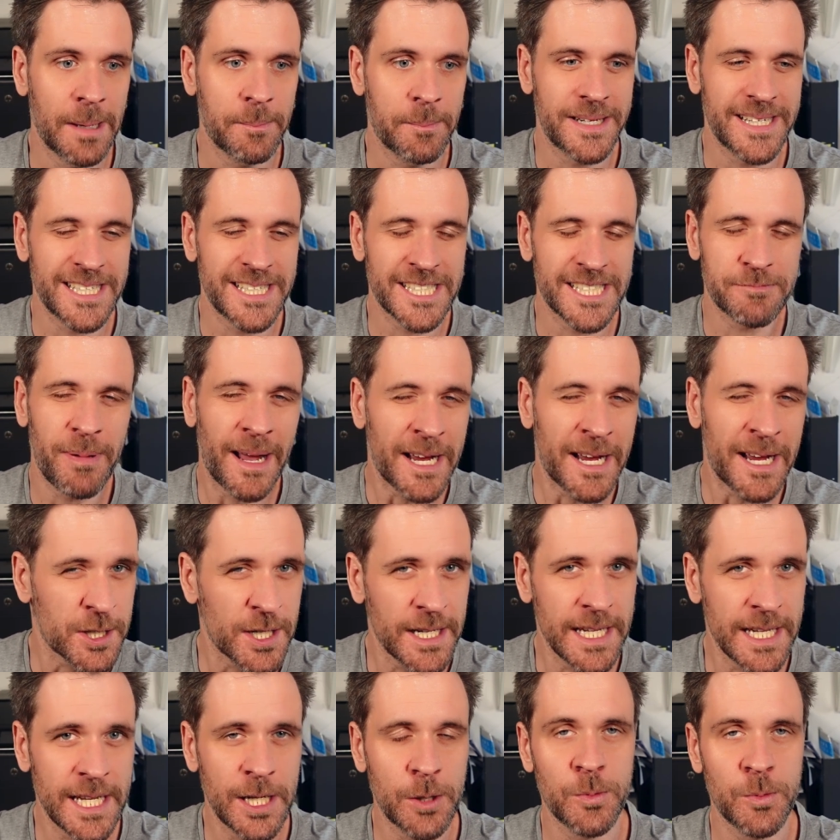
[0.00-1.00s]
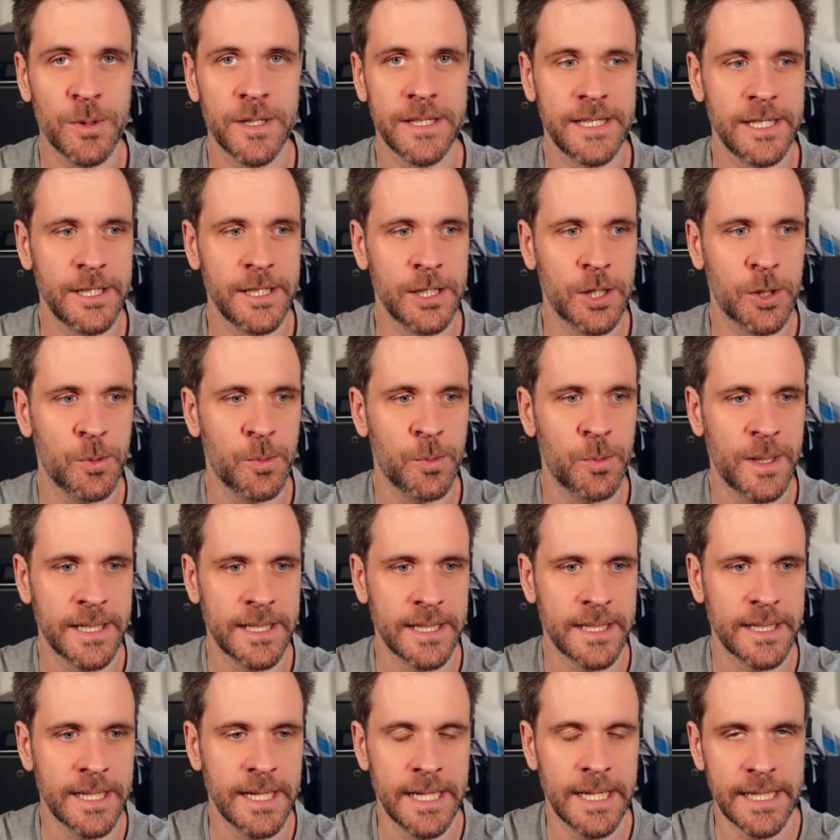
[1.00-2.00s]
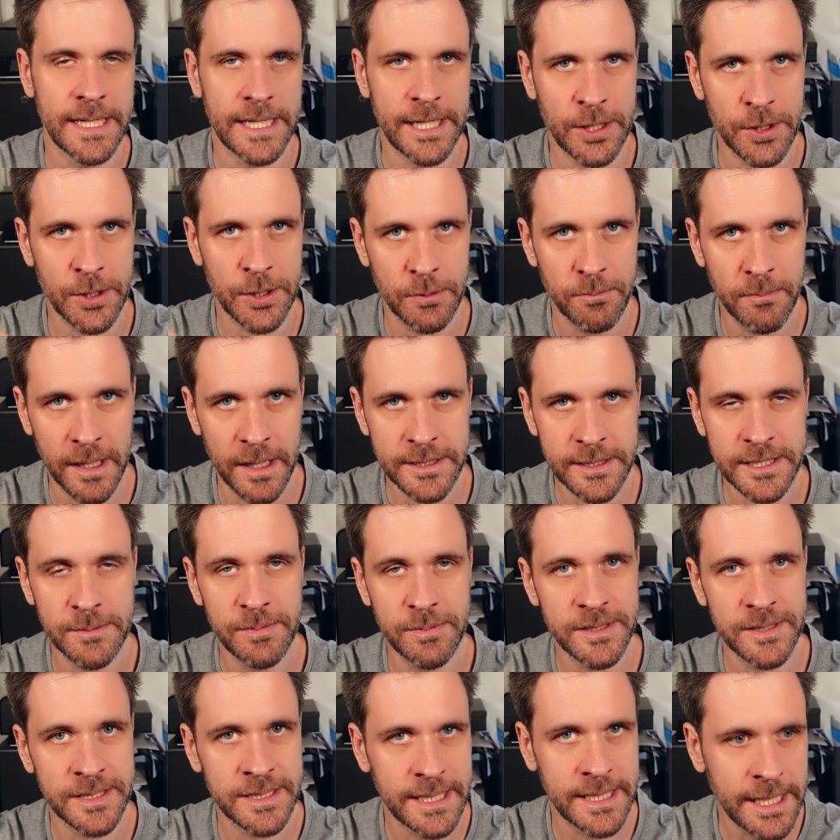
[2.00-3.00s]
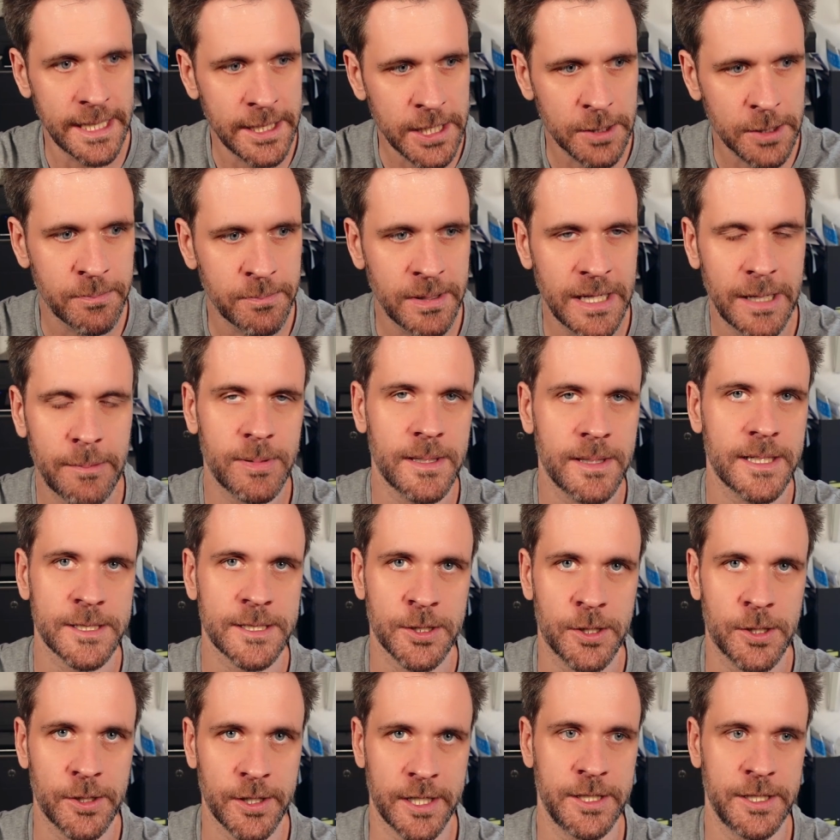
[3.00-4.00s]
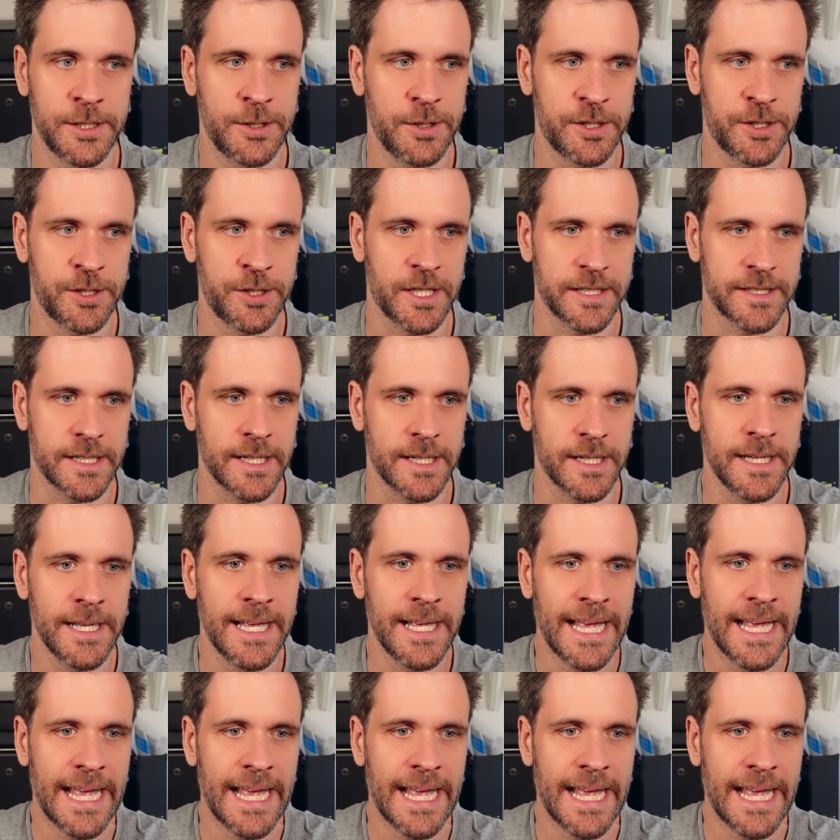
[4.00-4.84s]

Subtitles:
But especially with when multiple senior people are talking to each other,